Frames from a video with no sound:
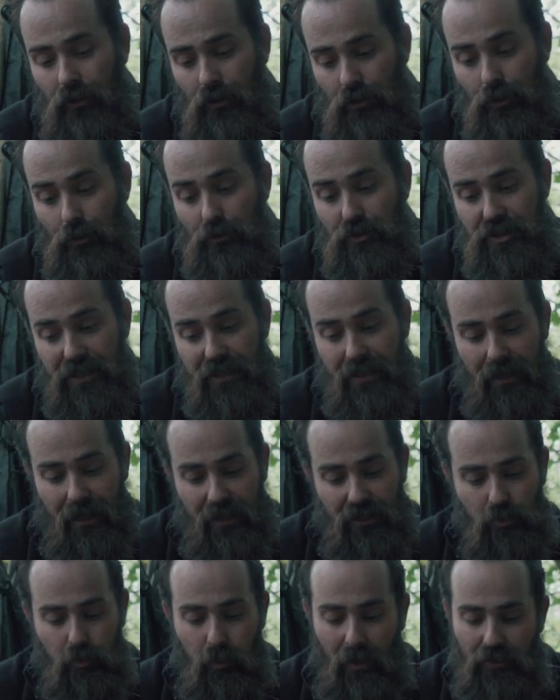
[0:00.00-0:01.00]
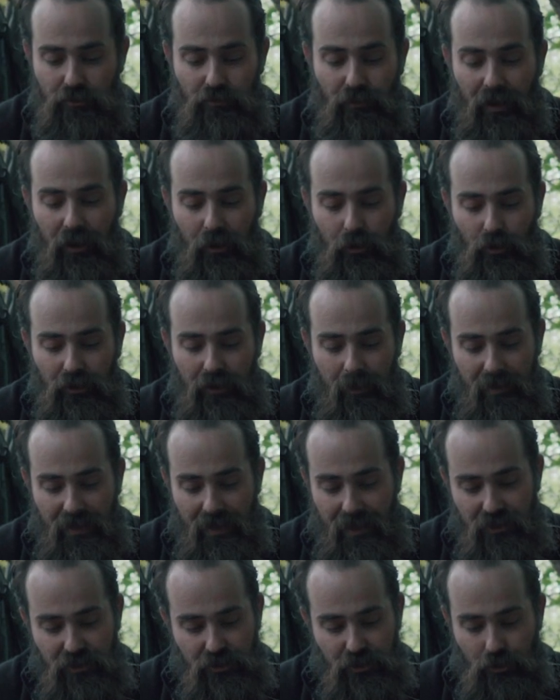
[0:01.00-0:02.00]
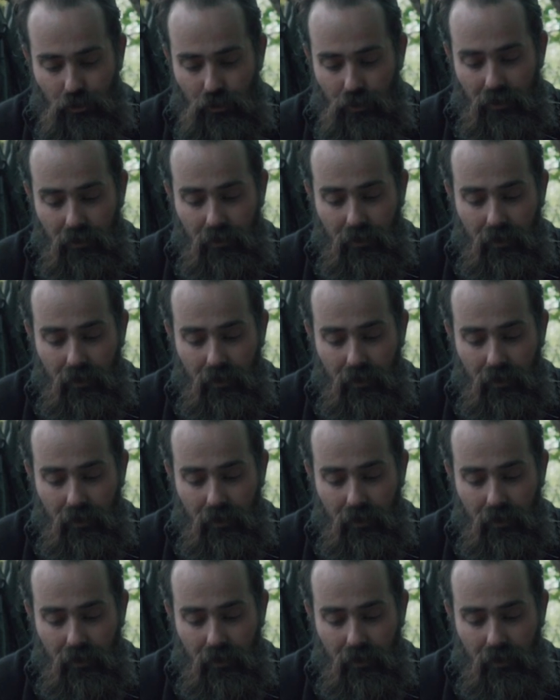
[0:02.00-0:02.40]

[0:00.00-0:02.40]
you'll see this. What's really good about this suit